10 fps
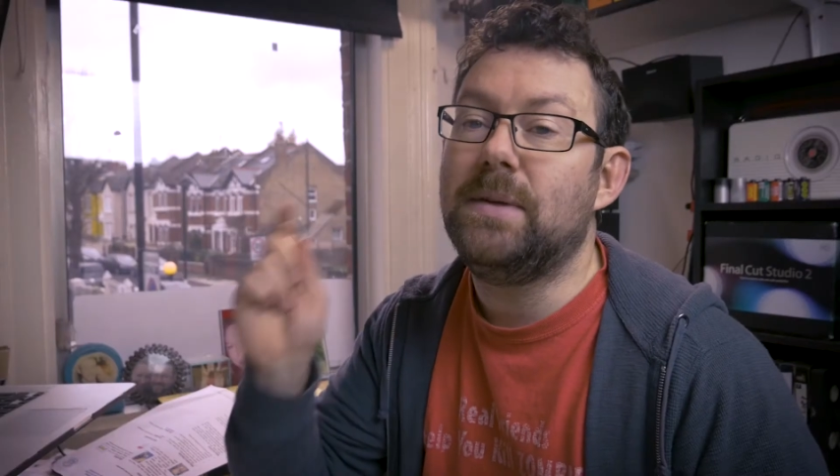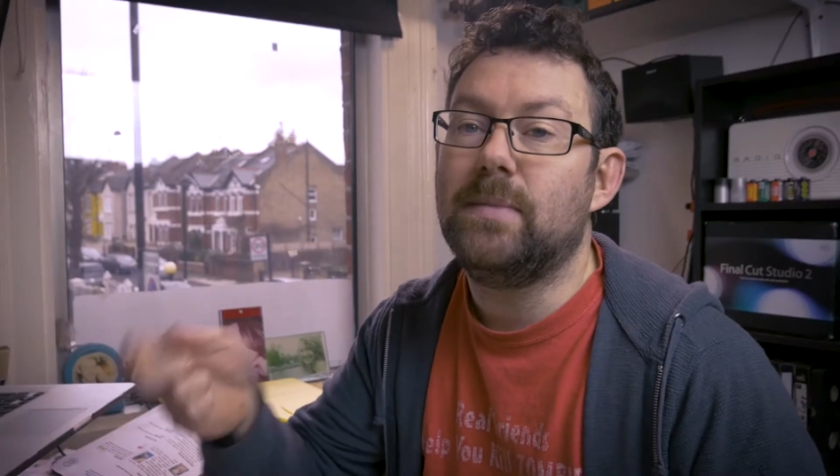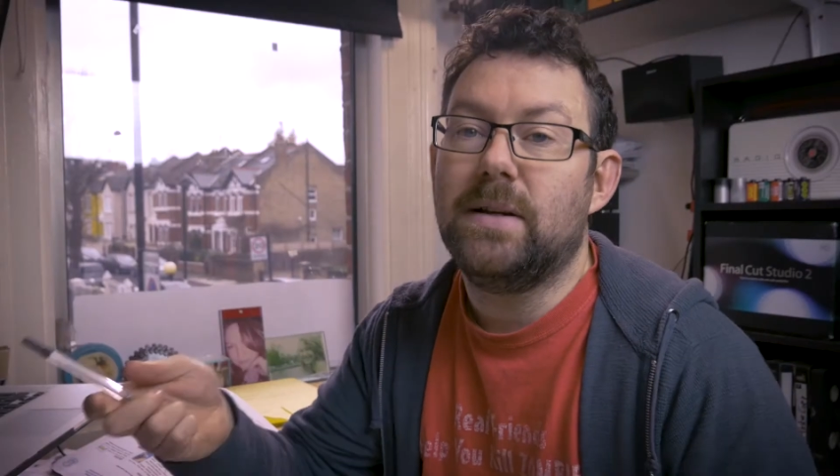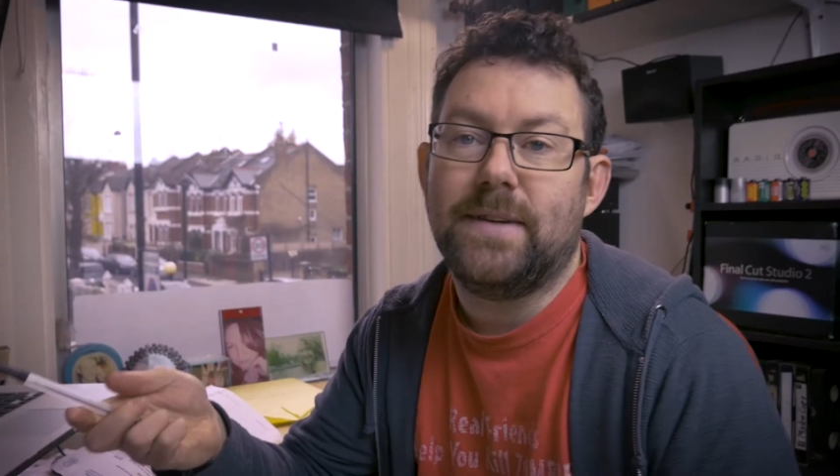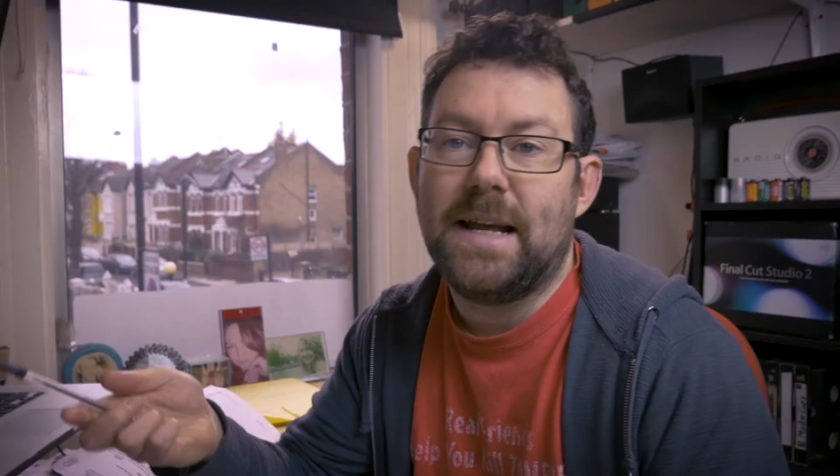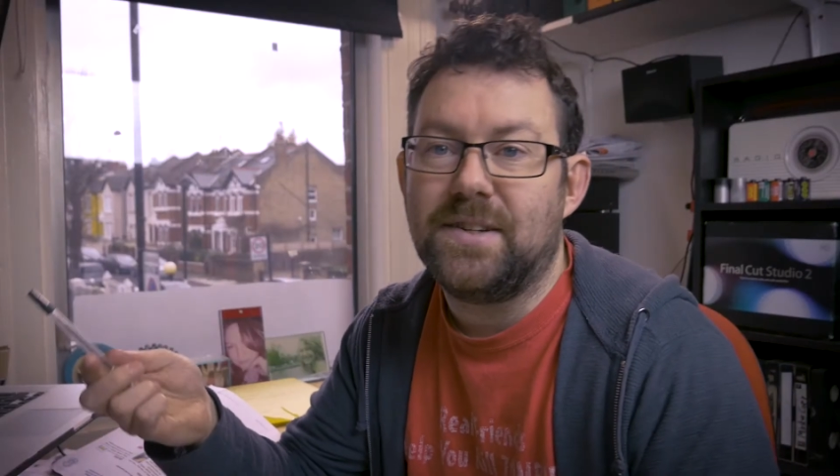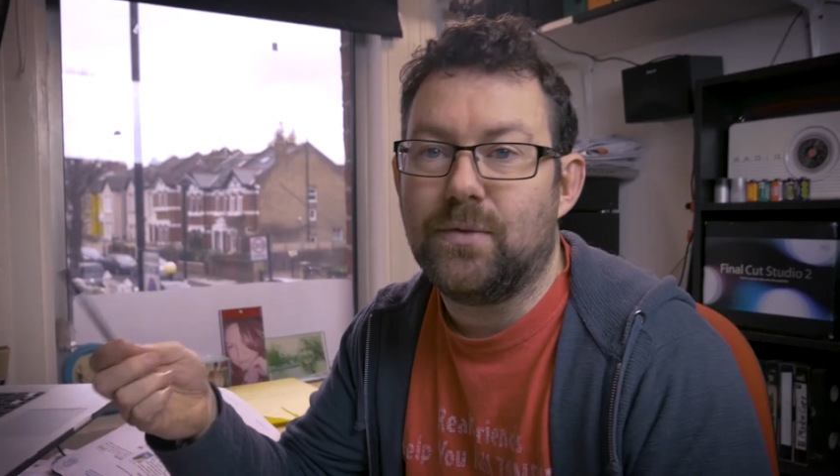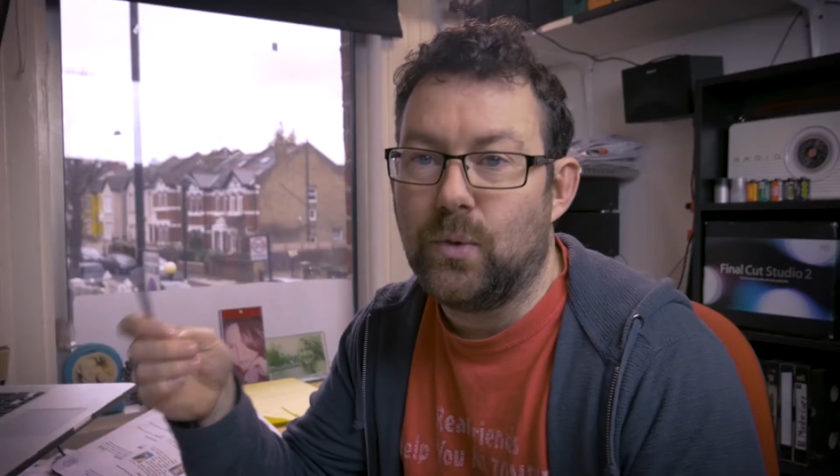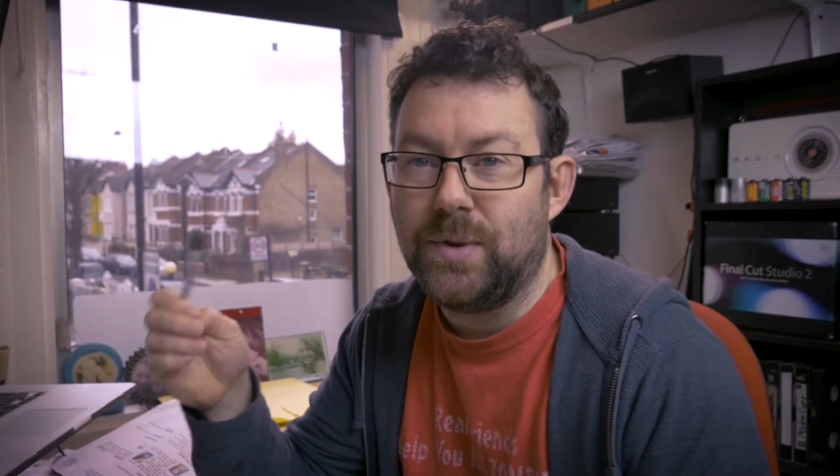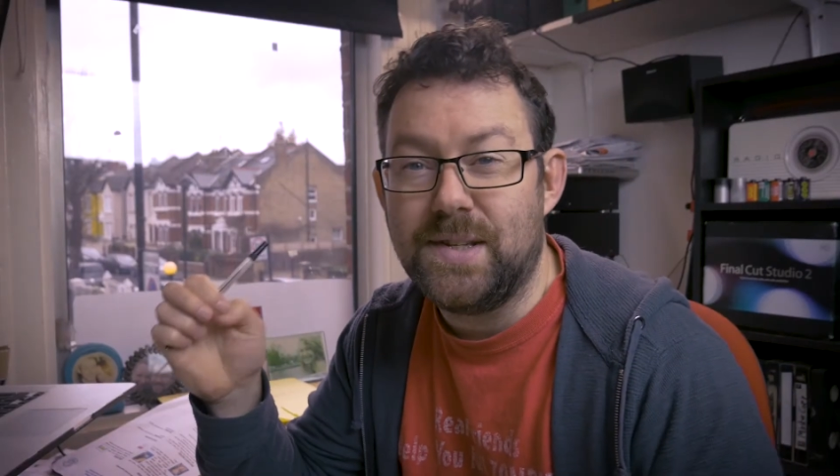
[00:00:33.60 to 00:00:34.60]
in the middle of an edit
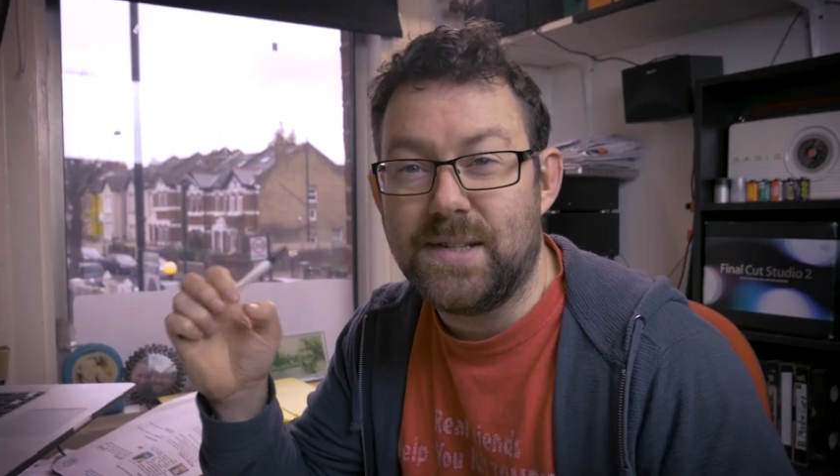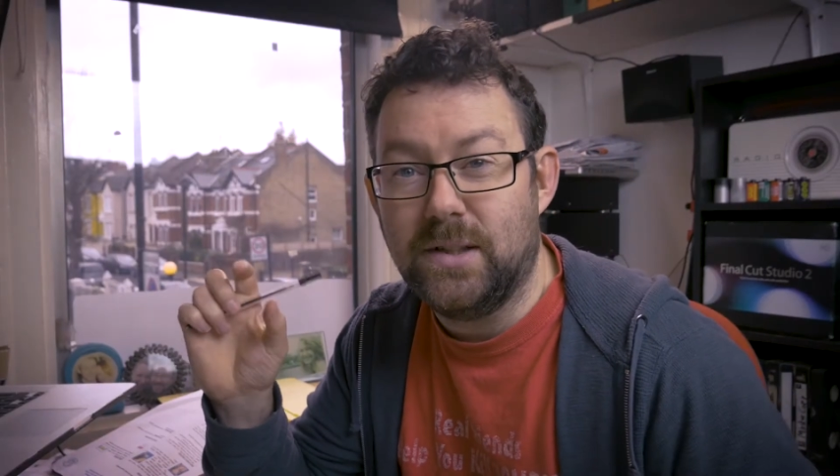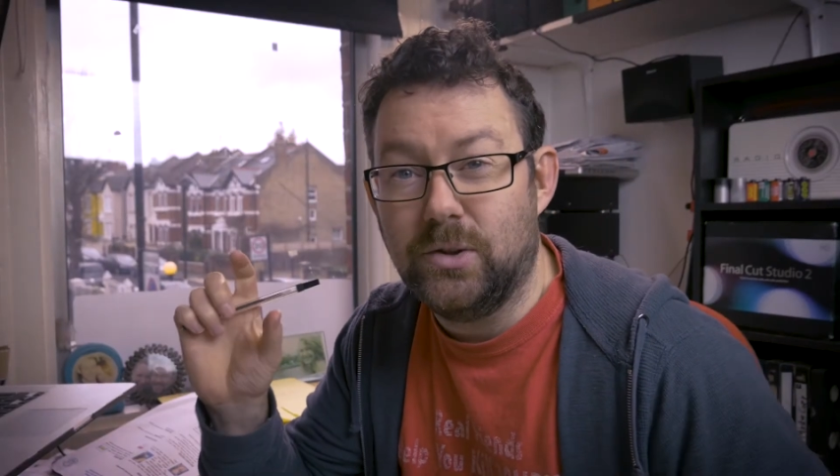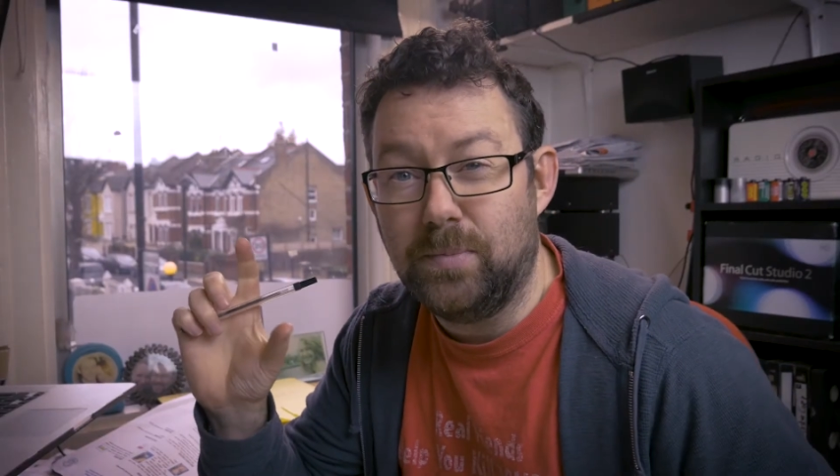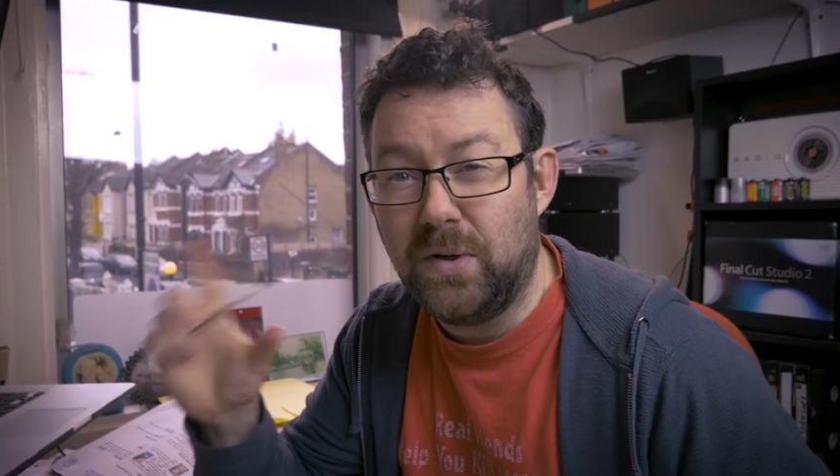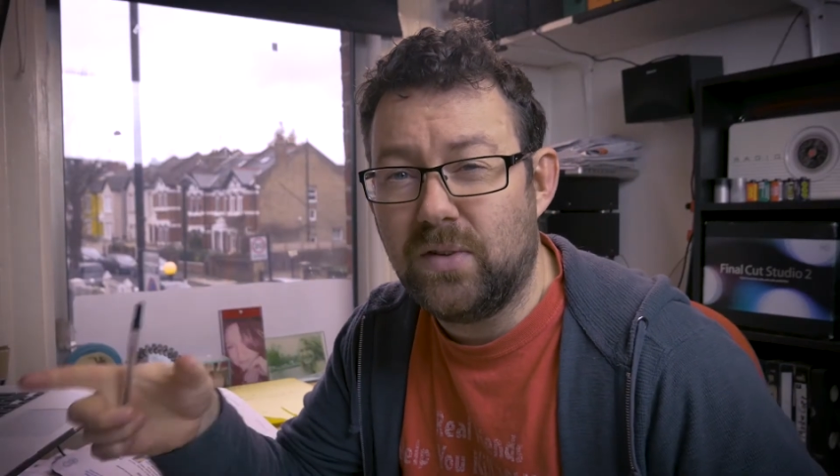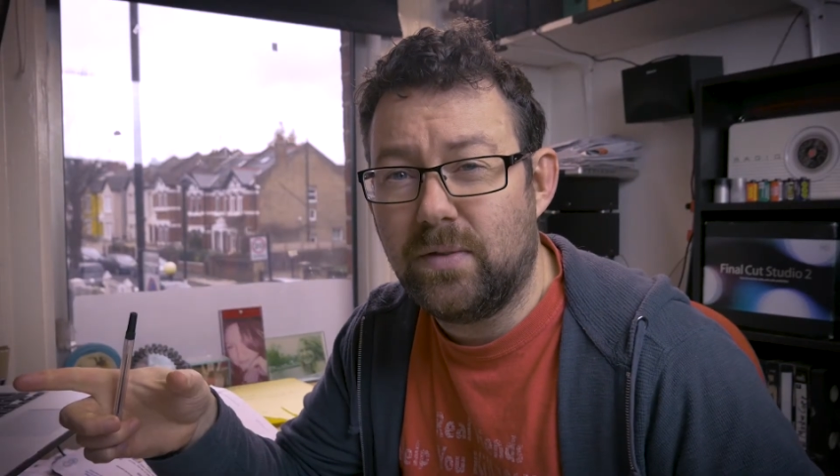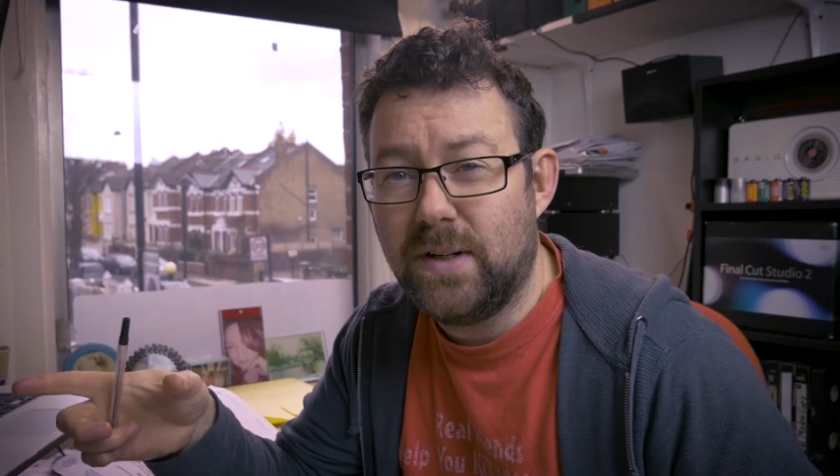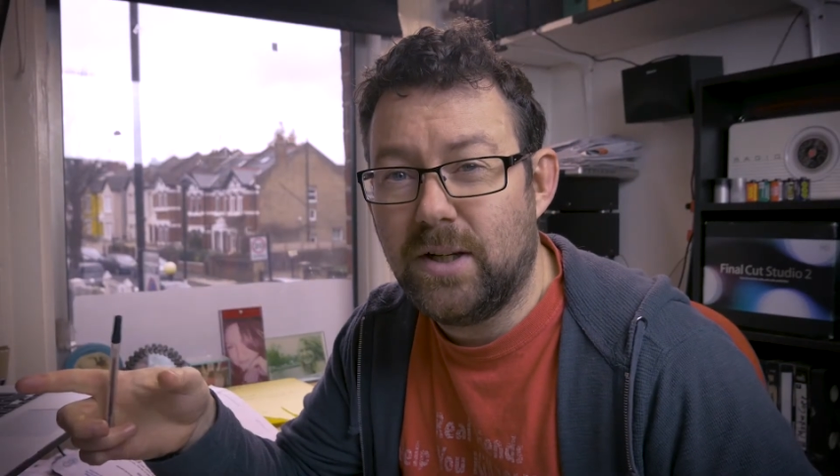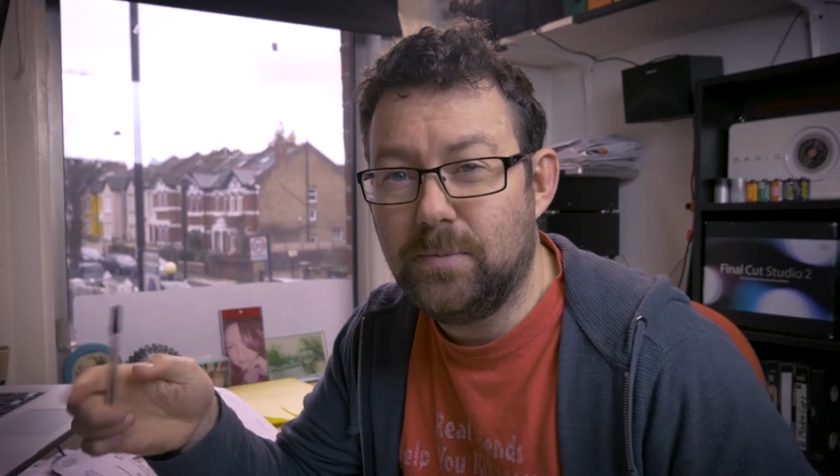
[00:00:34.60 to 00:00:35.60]
for this little music
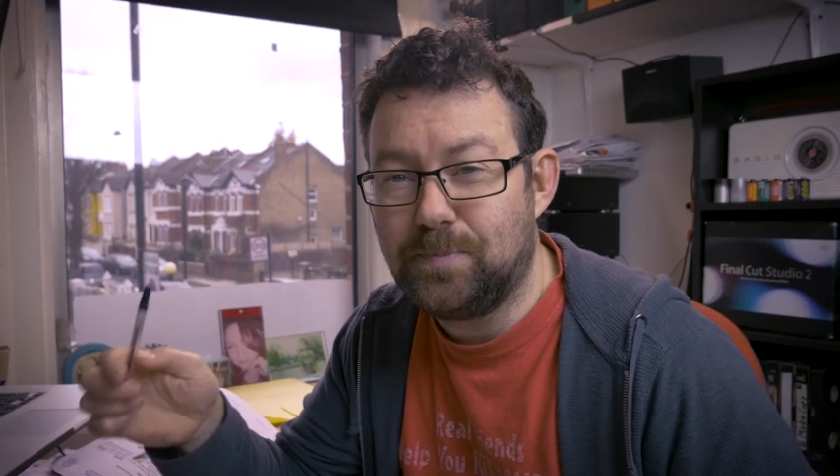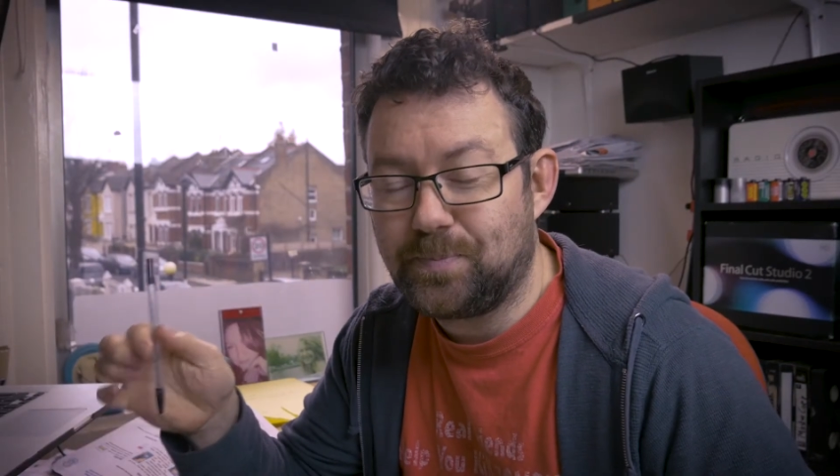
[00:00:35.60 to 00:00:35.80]
video,